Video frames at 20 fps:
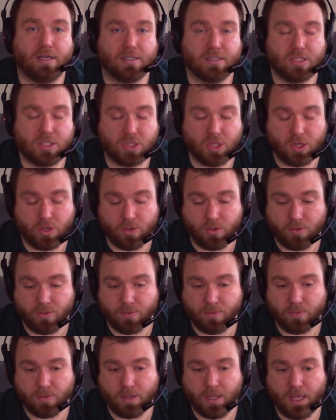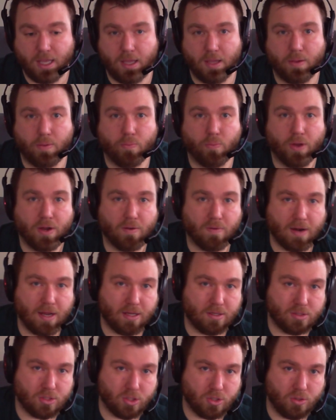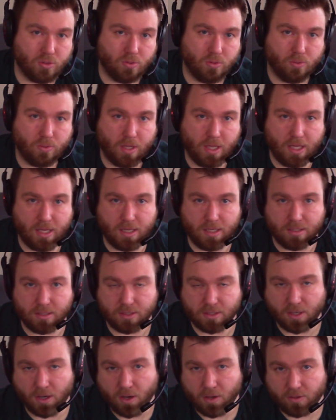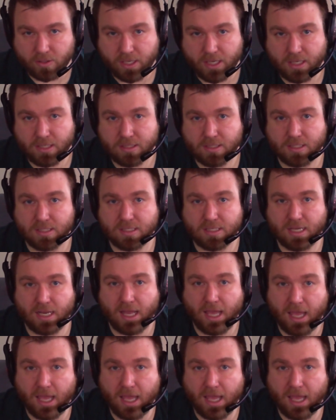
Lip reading: So he went around to his colleagues and said,